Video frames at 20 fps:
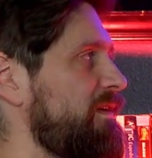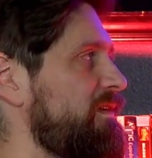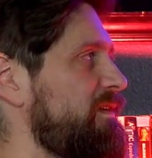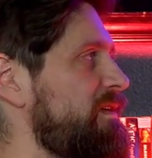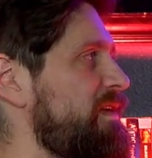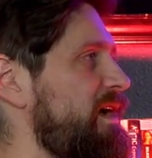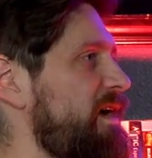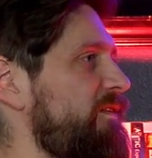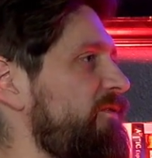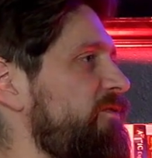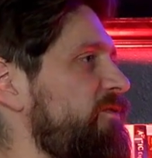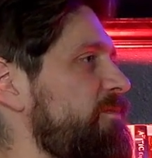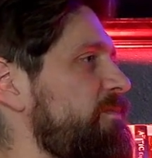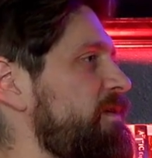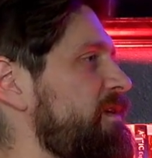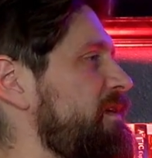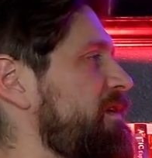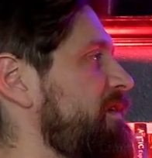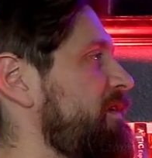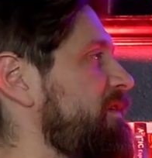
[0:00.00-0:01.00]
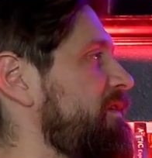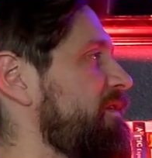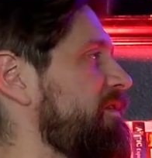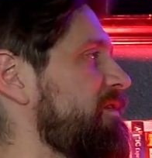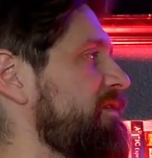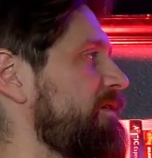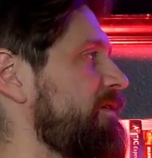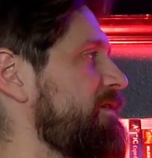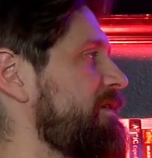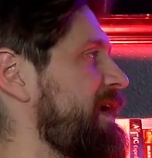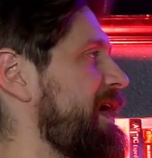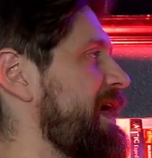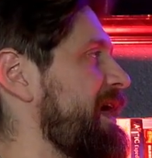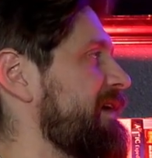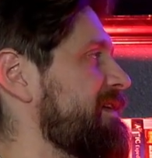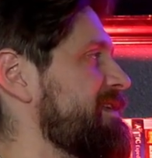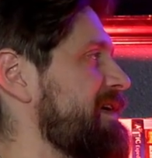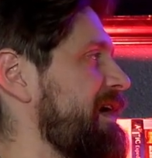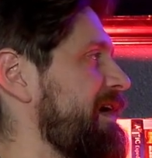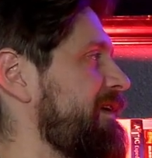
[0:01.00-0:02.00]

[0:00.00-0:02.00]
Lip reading: Not for me. Third act,